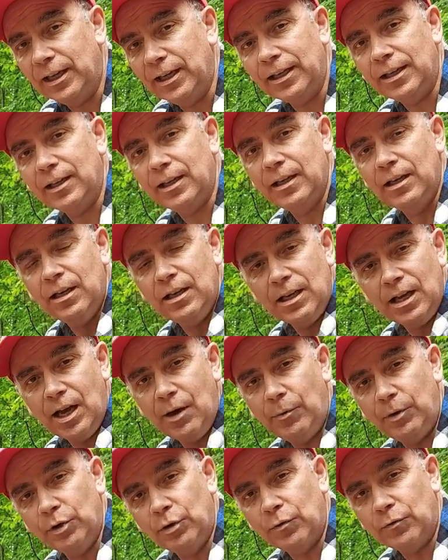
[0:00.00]
Like, I
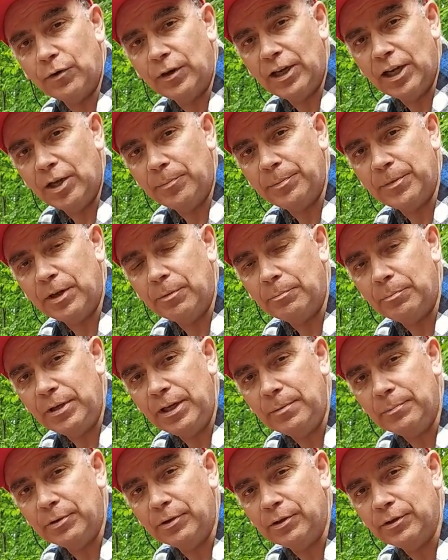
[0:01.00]
went over and helped up
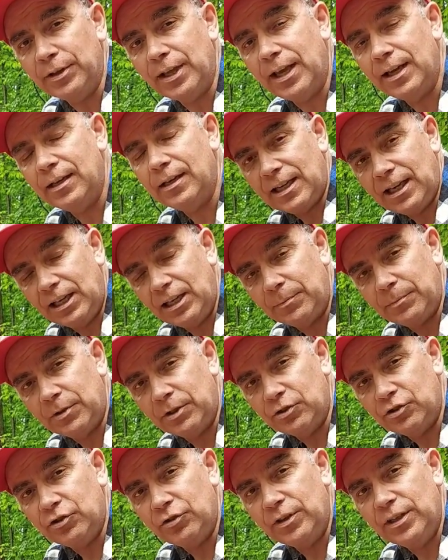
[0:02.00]
people that cut up
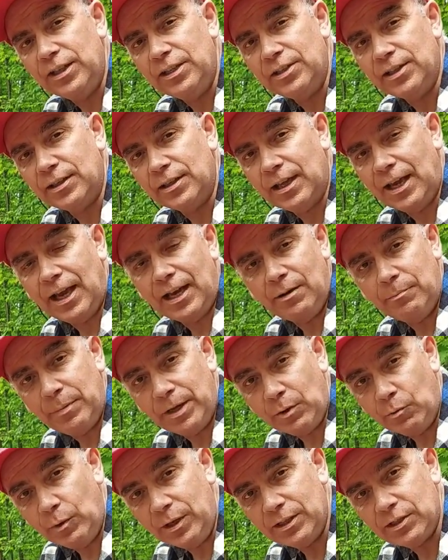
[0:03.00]
their trees, that they had a
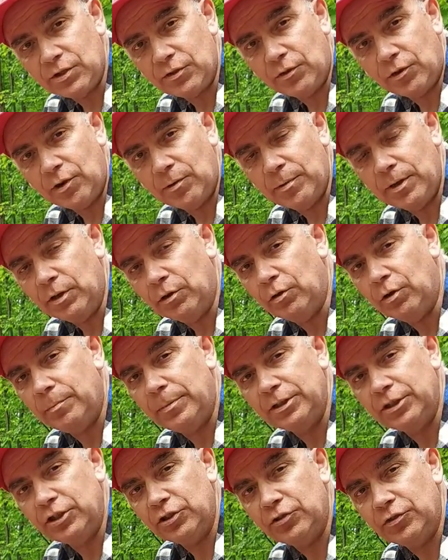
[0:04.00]
big windstorm and a whole
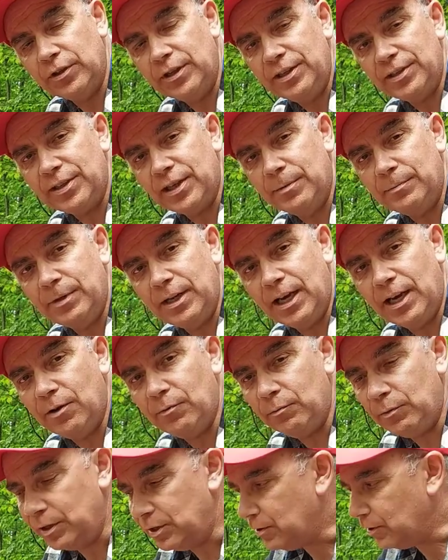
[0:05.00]
bunch of trees come
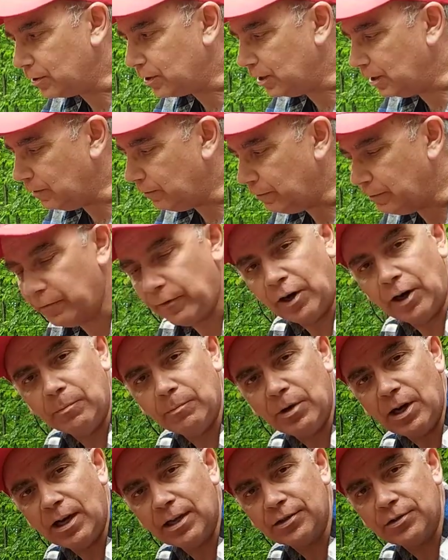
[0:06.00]
down. We took the Farm
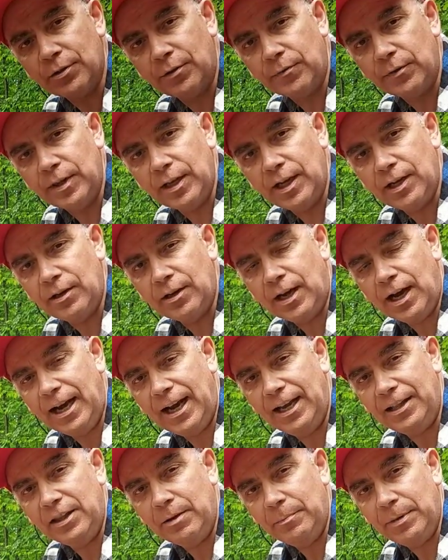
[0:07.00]
Boss over there. I
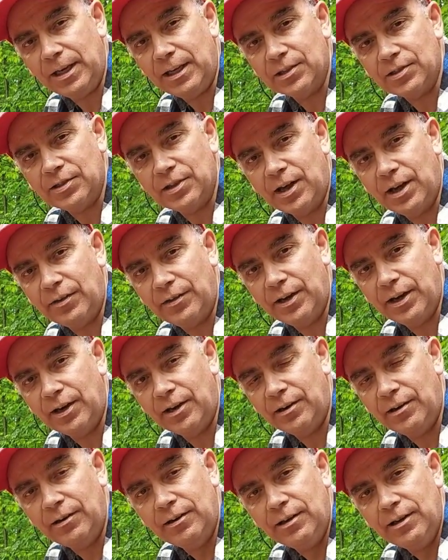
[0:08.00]
had the biggest saw
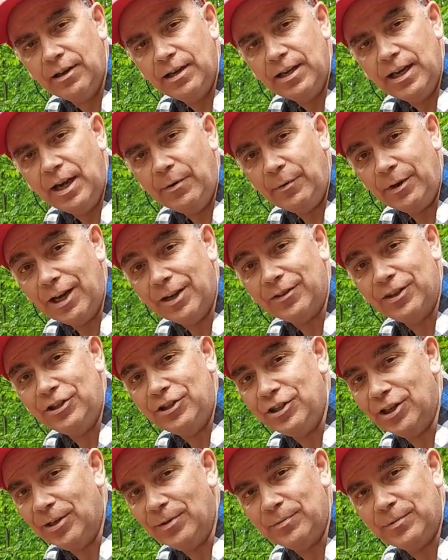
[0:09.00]
there. And we got the
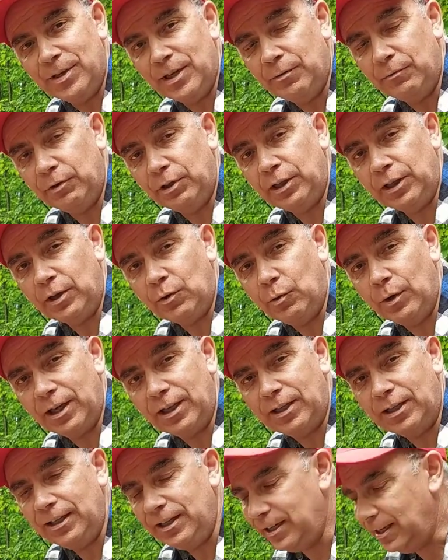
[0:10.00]
job done really
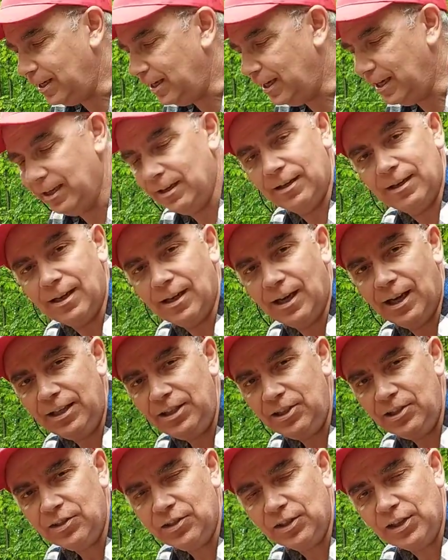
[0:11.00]
quickly. And I
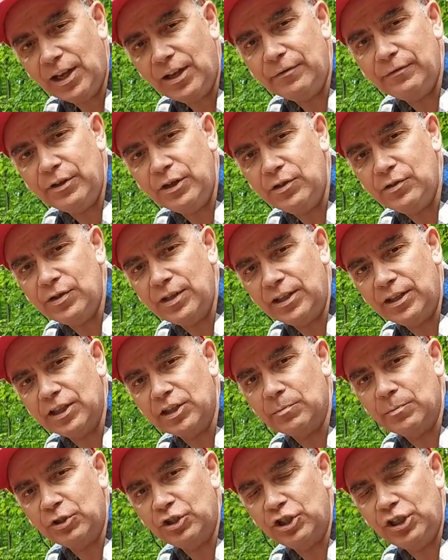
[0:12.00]
just love using
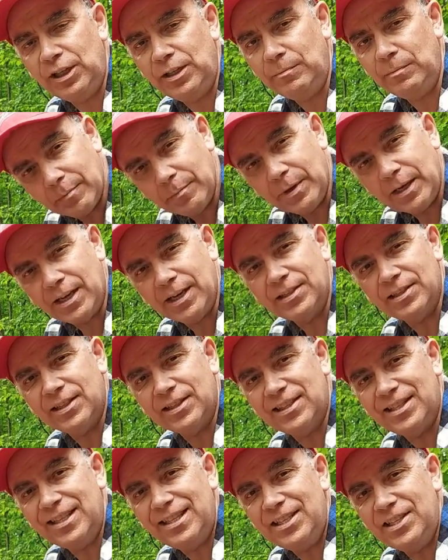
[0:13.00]
this machine because
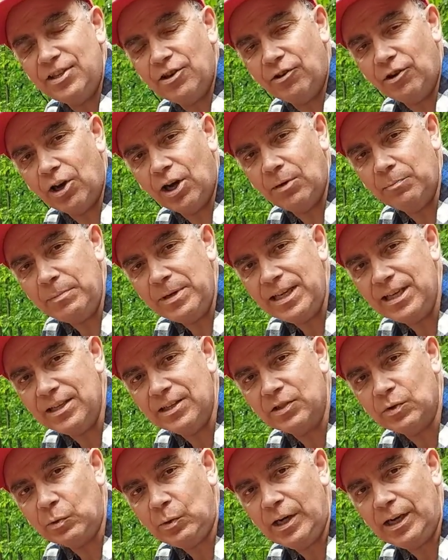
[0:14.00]
it's easier on me
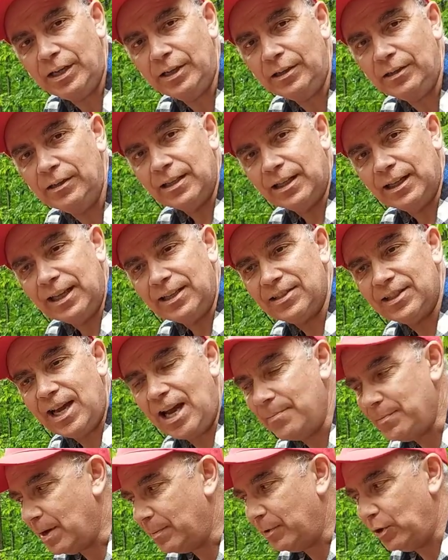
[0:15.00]
as well. The less
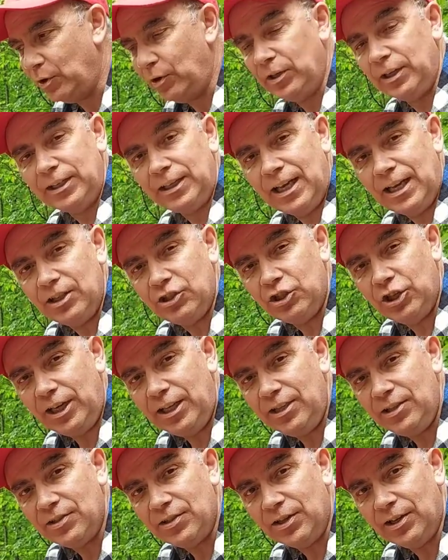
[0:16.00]
time I'm holding that
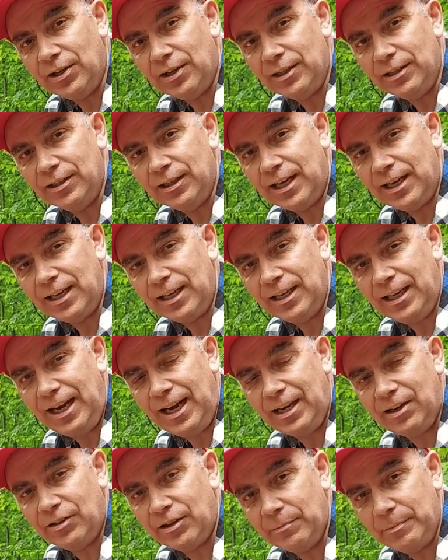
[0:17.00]
chainsaw and I can
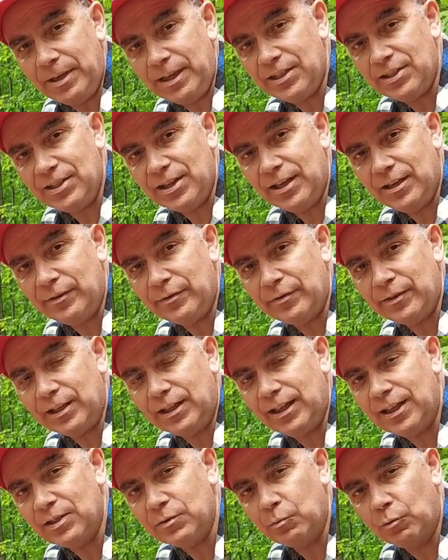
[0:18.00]
handle the big stuff, the
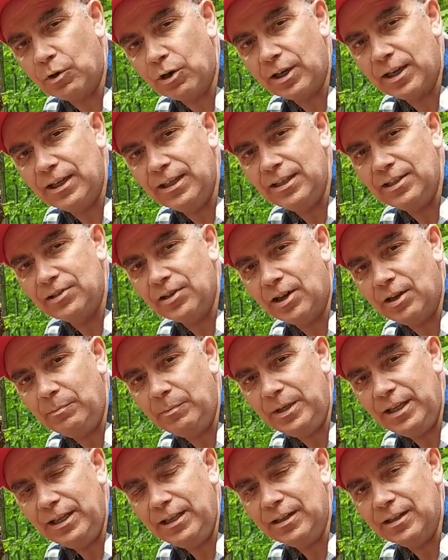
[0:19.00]
less work it is on
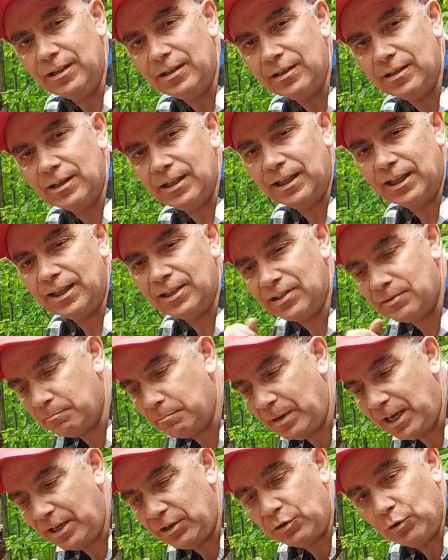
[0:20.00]
me. The less
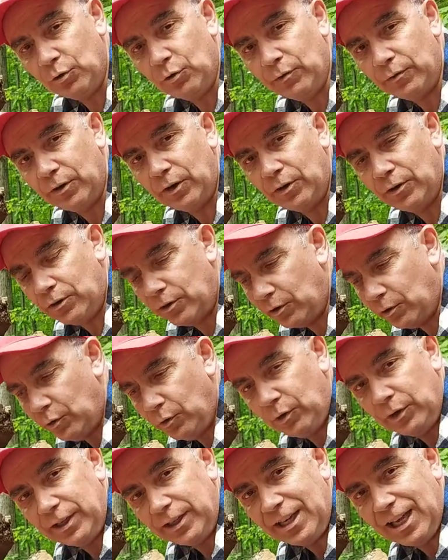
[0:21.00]
bent over or
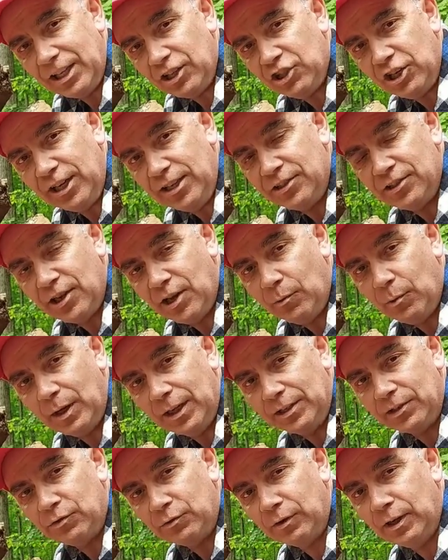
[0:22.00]
holding that chainsaw
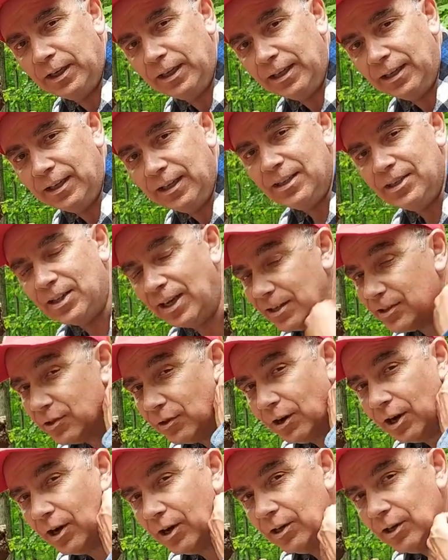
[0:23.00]
while it's running, it's not
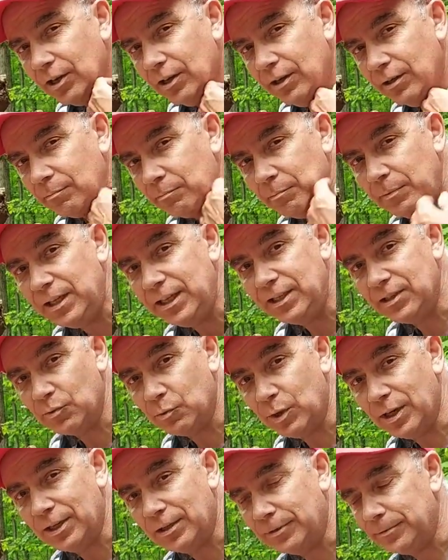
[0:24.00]
so hard on me as
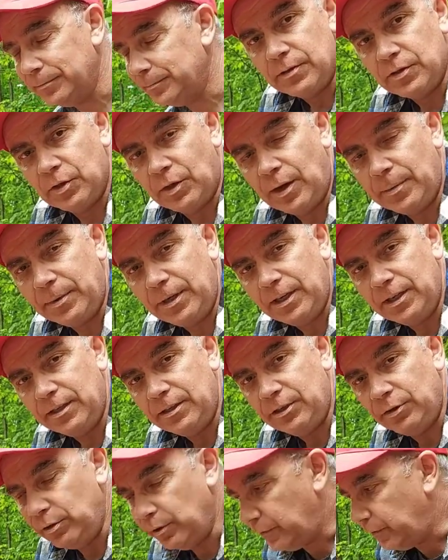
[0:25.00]
well. So I'm gonna
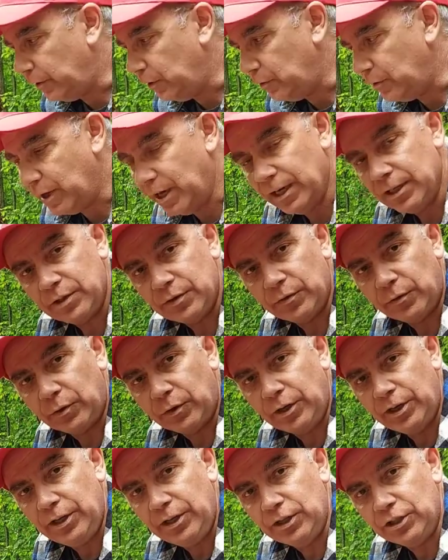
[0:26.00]
do a few cuts
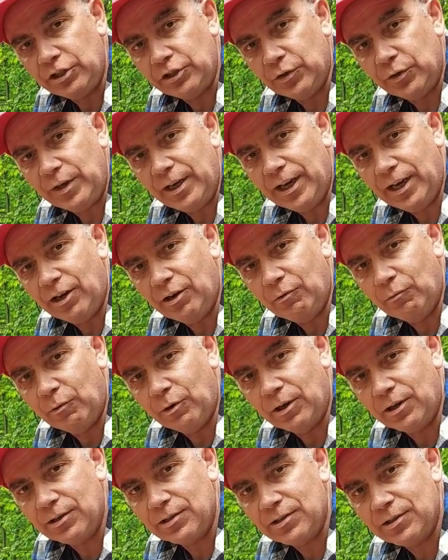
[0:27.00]
for you to show you how it
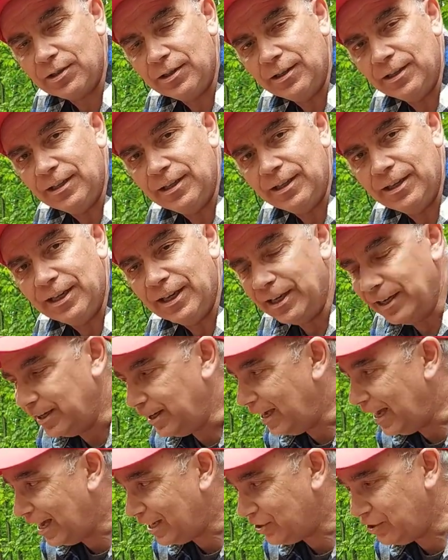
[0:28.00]
works. And
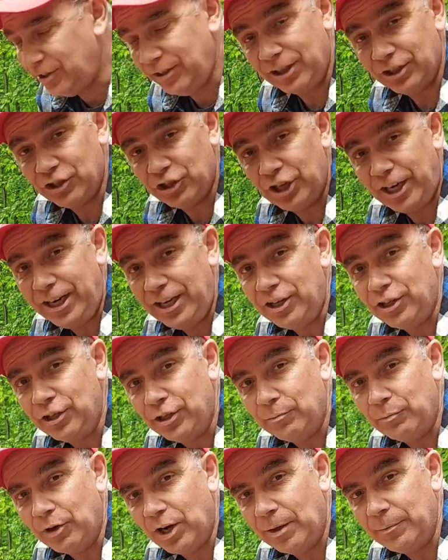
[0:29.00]
actually the chain
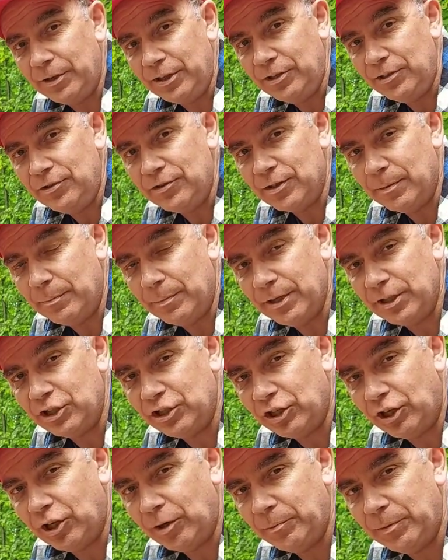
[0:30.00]
could probably use a bit
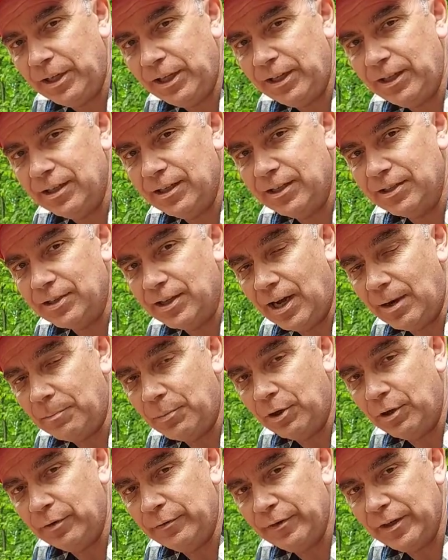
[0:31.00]
sharpening. It's not
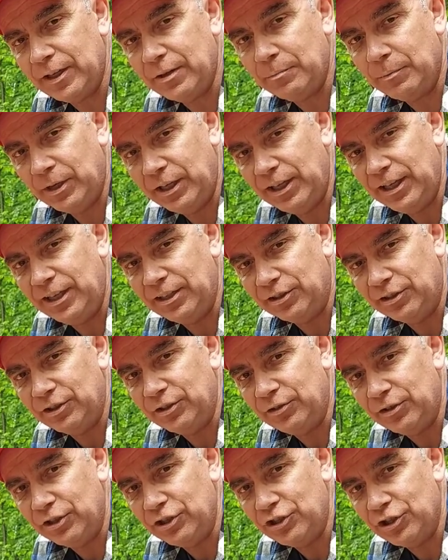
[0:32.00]
perfect, but it'll
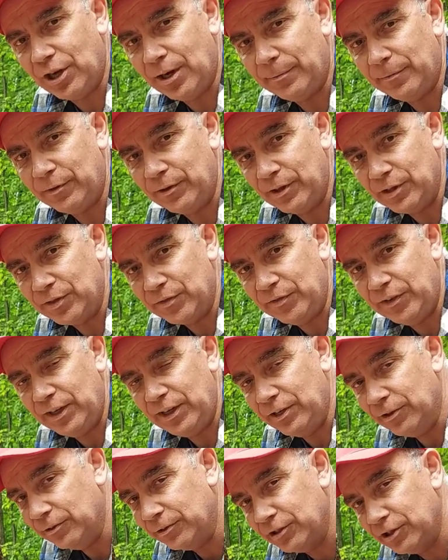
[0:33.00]
do the job for this
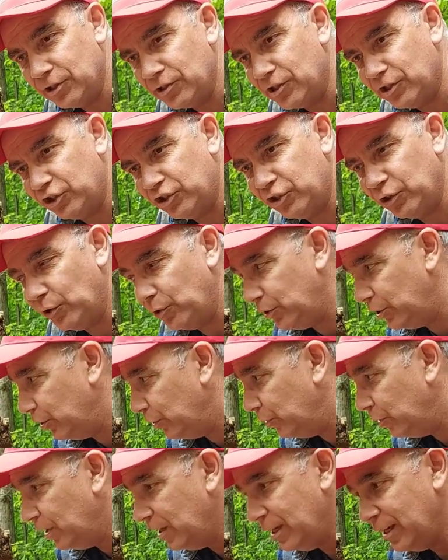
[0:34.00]
video, just to show you,